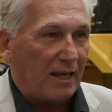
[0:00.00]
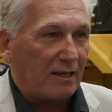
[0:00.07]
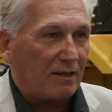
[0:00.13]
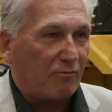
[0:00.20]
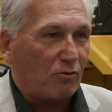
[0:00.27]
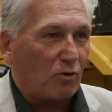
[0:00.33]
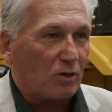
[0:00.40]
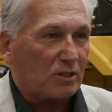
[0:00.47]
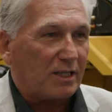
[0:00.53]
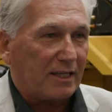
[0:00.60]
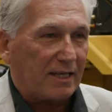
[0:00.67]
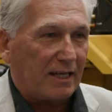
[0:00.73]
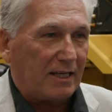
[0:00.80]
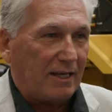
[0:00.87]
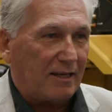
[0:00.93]
at, of course,
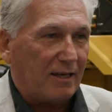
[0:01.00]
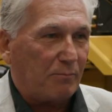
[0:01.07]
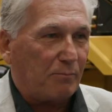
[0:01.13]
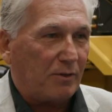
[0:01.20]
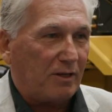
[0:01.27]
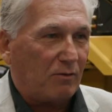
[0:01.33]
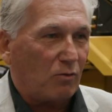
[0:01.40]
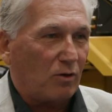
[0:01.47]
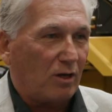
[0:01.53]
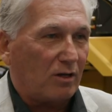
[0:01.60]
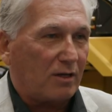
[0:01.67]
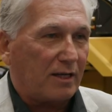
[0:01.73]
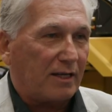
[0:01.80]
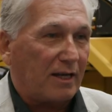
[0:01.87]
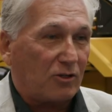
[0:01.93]
like any company, we're
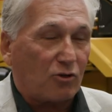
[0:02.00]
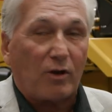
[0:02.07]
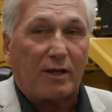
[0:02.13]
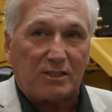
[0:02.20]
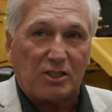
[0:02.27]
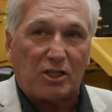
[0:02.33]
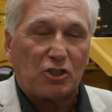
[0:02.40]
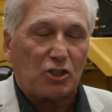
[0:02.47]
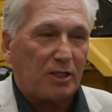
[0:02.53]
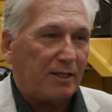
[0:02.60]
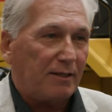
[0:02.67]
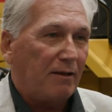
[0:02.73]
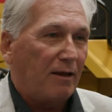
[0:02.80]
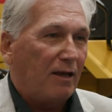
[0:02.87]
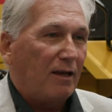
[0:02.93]
looking at
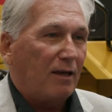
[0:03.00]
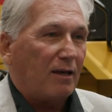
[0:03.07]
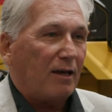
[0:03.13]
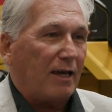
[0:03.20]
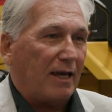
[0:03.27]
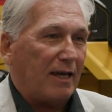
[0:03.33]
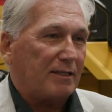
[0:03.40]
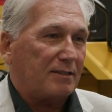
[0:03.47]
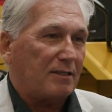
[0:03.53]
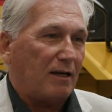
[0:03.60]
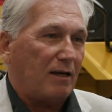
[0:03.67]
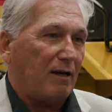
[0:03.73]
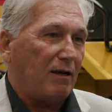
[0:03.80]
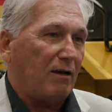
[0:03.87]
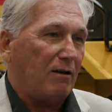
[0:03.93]
transition, at
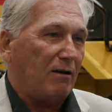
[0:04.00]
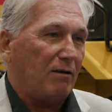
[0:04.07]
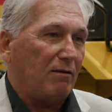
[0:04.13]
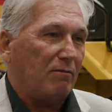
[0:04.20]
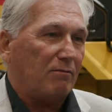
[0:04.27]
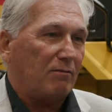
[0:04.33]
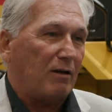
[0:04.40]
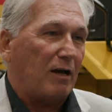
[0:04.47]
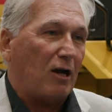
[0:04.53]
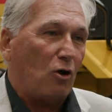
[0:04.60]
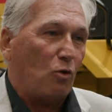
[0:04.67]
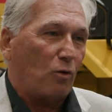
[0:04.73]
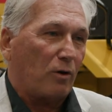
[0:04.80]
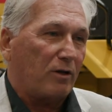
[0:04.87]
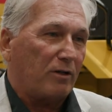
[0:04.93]
uh, how
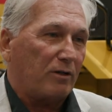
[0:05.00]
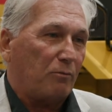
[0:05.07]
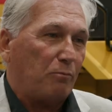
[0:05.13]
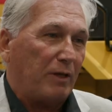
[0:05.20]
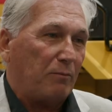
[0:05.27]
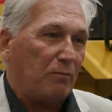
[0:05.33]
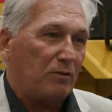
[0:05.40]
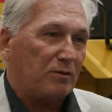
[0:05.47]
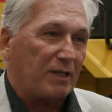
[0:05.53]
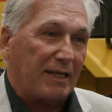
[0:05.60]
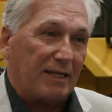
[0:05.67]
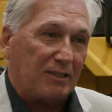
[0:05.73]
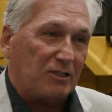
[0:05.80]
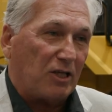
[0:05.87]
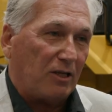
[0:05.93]
we're going to be able to
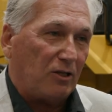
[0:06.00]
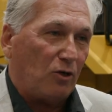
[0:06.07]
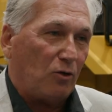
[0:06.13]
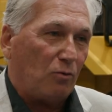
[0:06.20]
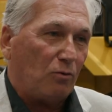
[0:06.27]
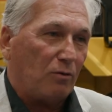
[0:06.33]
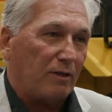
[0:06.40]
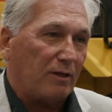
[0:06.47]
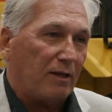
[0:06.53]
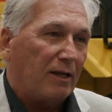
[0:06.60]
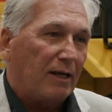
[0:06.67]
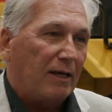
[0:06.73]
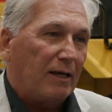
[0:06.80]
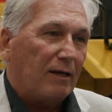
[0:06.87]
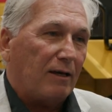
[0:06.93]
continue and
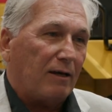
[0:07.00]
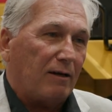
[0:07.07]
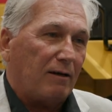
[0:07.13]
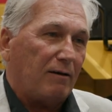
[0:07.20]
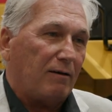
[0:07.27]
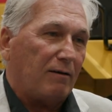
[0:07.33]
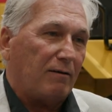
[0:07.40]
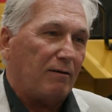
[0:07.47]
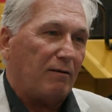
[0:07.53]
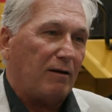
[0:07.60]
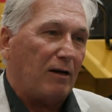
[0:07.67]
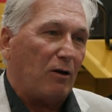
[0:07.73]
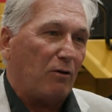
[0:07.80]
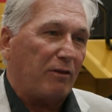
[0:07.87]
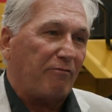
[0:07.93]
uh,
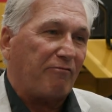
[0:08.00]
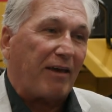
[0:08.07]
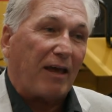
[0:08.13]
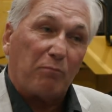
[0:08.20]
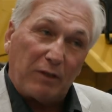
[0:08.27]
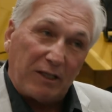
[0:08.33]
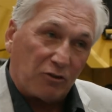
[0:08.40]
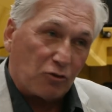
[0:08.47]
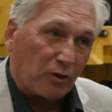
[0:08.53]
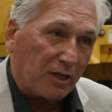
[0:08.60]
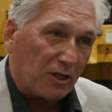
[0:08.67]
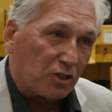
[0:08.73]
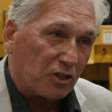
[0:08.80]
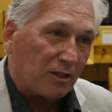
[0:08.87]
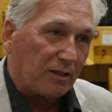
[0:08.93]
how the family
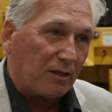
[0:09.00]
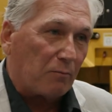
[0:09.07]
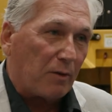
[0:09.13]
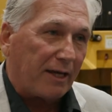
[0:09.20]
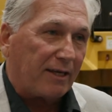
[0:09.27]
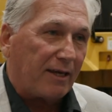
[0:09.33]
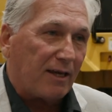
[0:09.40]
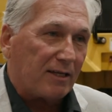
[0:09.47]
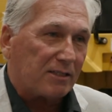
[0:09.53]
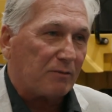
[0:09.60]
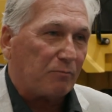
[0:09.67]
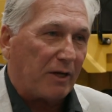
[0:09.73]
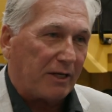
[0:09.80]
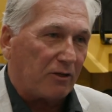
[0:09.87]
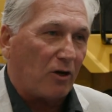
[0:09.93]
tradition, in my case,
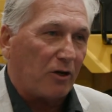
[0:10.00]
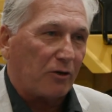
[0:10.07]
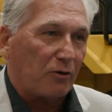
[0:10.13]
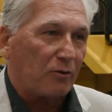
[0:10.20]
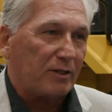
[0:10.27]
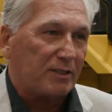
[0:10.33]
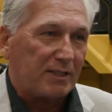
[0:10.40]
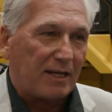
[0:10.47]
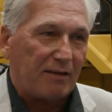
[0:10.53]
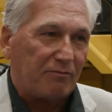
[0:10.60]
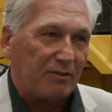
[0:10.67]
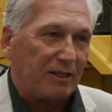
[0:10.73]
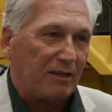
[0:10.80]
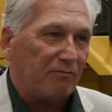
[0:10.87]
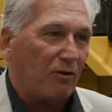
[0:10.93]
my daughter is
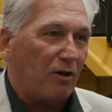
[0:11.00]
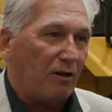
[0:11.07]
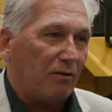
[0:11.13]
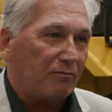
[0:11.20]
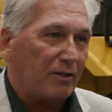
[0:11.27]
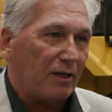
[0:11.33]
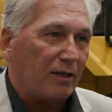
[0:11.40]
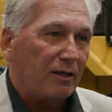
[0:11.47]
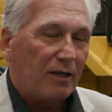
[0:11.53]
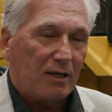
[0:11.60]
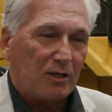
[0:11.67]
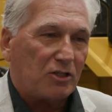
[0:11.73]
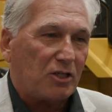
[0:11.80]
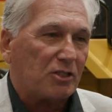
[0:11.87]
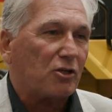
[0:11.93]
heavily involved. Uh,
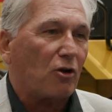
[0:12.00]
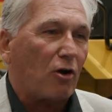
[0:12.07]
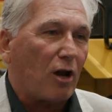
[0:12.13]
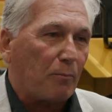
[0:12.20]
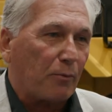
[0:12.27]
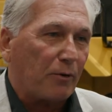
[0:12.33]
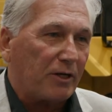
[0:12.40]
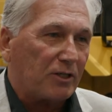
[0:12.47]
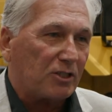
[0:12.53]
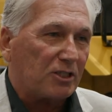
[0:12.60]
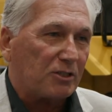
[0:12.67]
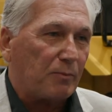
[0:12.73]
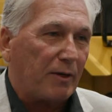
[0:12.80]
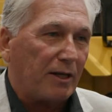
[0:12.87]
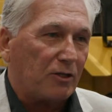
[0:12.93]
she is our
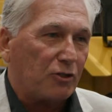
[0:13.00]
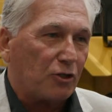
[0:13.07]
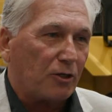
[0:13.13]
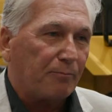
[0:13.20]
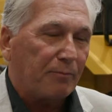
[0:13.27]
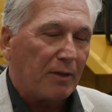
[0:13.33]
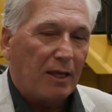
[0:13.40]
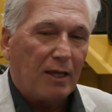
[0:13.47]
operations manager.